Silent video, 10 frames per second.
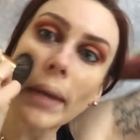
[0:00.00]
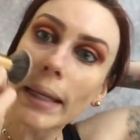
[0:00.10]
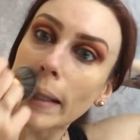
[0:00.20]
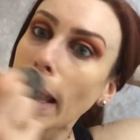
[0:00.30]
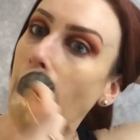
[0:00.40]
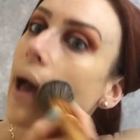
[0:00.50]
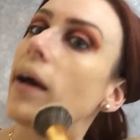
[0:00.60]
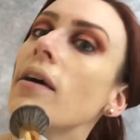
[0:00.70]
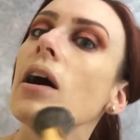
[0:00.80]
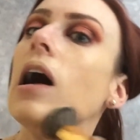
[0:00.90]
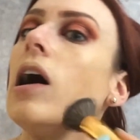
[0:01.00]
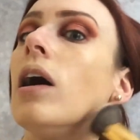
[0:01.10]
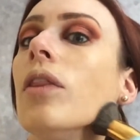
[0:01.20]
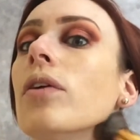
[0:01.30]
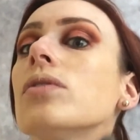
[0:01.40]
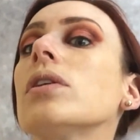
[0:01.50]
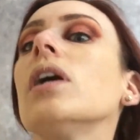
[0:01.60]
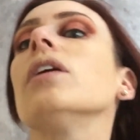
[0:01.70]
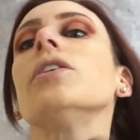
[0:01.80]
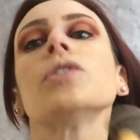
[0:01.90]
beat that. All those
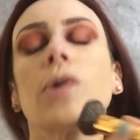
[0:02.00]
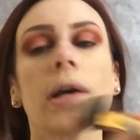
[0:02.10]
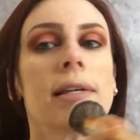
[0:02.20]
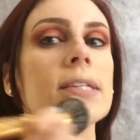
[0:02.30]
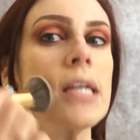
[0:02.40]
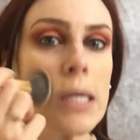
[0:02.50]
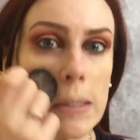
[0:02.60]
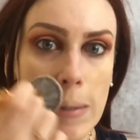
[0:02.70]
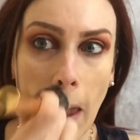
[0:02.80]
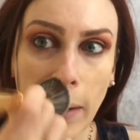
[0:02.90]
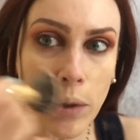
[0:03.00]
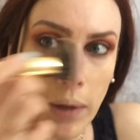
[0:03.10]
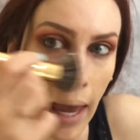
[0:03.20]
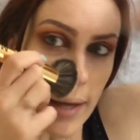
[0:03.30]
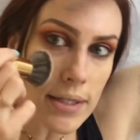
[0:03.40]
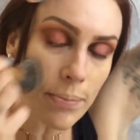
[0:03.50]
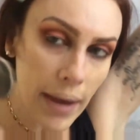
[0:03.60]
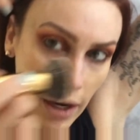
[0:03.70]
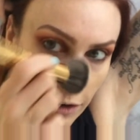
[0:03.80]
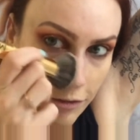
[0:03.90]
color choices that you get to
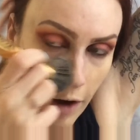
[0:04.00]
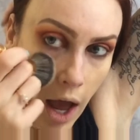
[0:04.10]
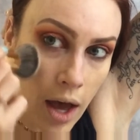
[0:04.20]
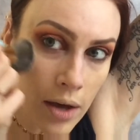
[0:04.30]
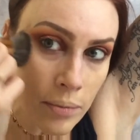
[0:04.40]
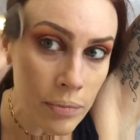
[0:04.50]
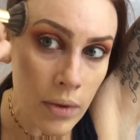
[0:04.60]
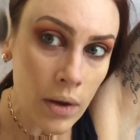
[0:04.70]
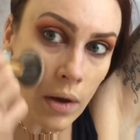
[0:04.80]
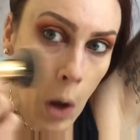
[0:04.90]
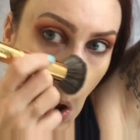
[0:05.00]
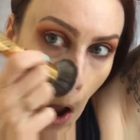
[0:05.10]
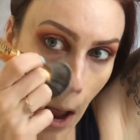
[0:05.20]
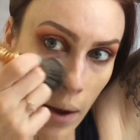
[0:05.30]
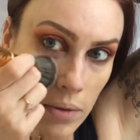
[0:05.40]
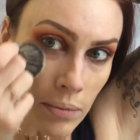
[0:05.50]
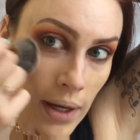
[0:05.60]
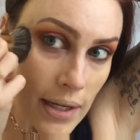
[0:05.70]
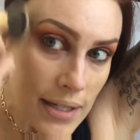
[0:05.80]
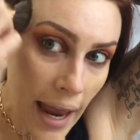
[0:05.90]
pick from,
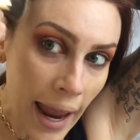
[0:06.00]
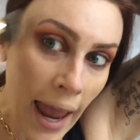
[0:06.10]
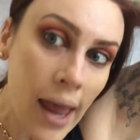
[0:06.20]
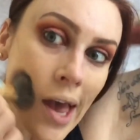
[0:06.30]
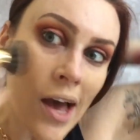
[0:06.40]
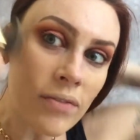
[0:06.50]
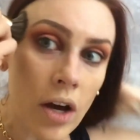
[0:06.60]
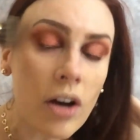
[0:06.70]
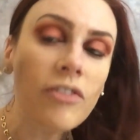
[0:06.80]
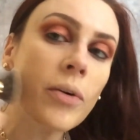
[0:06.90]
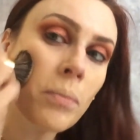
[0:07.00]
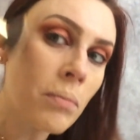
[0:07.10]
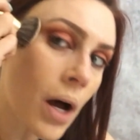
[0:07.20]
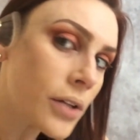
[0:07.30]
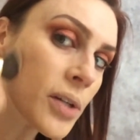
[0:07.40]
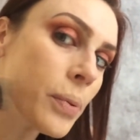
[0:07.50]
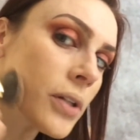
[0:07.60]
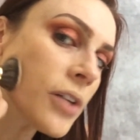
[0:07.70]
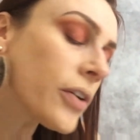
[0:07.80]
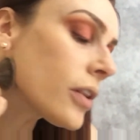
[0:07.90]
to have for
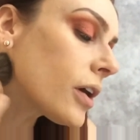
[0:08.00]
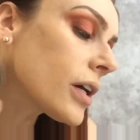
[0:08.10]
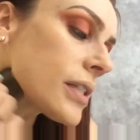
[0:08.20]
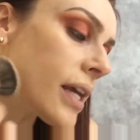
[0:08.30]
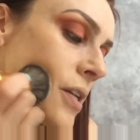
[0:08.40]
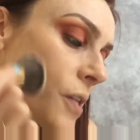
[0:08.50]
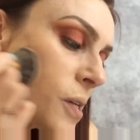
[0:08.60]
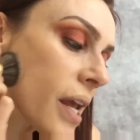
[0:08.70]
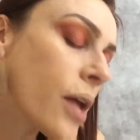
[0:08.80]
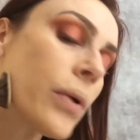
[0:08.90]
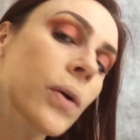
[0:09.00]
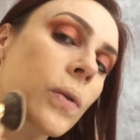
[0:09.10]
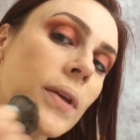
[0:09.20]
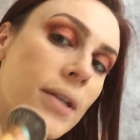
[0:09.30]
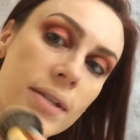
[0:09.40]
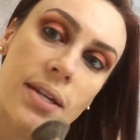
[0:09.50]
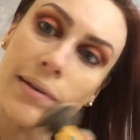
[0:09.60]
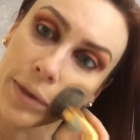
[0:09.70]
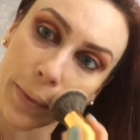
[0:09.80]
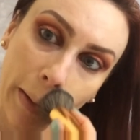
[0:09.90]
multiple different looks. And today we only
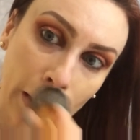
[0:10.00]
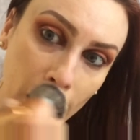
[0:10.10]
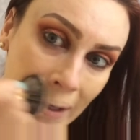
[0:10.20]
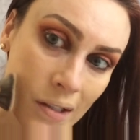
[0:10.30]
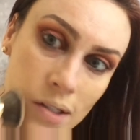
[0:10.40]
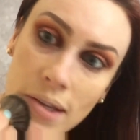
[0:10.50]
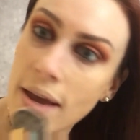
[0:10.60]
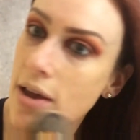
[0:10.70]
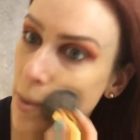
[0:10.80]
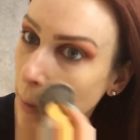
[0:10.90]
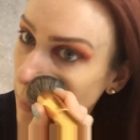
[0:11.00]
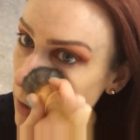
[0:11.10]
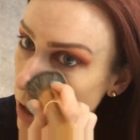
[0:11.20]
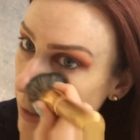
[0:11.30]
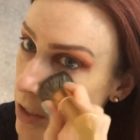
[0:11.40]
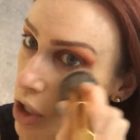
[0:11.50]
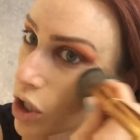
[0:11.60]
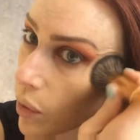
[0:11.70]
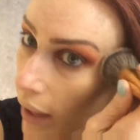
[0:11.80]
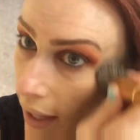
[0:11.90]
did 3 looks, but we tried to
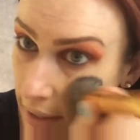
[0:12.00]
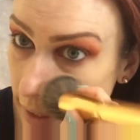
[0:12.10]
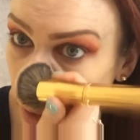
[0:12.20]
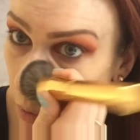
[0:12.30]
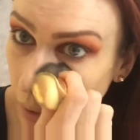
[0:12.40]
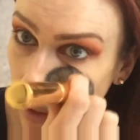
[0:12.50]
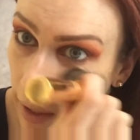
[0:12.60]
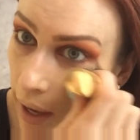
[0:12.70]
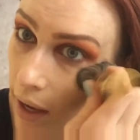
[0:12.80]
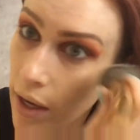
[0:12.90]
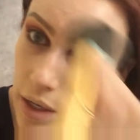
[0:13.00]
showcase that you can get